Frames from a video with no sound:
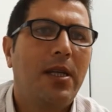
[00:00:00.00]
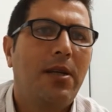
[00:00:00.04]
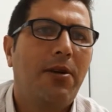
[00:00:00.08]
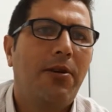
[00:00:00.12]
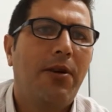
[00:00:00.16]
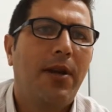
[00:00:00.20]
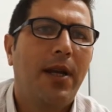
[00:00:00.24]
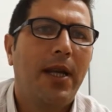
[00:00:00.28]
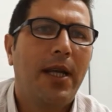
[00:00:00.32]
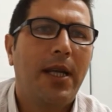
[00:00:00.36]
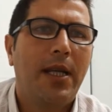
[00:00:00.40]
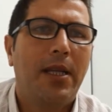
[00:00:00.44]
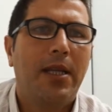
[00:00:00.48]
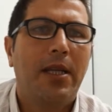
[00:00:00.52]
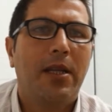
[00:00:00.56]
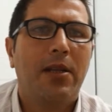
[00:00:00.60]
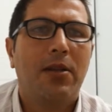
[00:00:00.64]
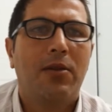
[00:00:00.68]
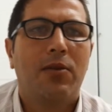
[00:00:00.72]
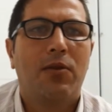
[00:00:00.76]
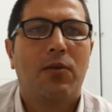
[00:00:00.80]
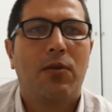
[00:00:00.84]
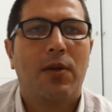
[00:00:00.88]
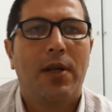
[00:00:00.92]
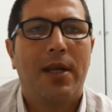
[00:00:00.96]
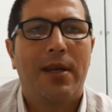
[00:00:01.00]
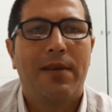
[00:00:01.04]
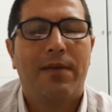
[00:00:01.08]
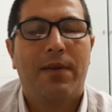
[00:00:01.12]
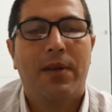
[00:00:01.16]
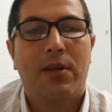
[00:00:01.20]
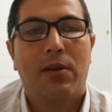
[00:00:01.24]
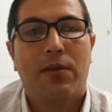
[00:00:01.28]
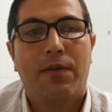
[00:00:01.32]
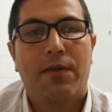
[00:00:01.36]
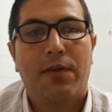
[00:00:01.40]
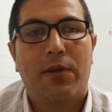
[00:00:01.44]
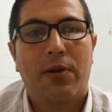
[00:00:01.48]
related to
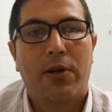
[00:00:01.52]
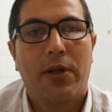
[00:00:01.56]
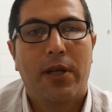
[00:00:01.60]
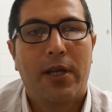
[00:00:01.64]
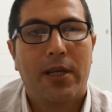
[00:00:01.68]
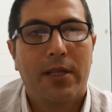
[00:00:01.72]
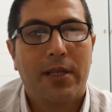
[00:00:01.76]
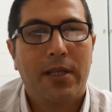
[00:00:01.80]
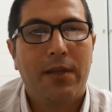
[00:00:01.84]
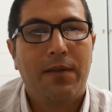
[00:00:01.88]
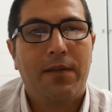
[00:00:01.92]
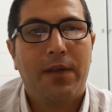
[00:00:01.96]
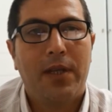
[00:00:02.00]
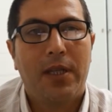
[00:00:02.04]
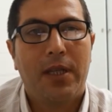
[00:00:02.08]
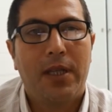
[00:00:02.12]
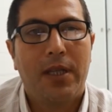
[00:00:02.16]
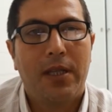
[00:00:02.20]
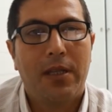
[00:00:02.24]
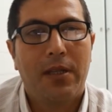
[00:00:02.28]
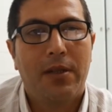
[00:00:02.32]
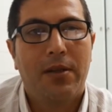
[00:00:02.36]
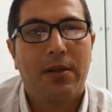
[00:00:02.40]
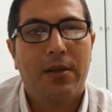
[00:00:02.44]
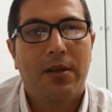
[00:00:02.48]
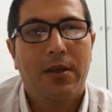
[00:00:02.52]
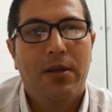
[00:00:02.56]
level of creativity,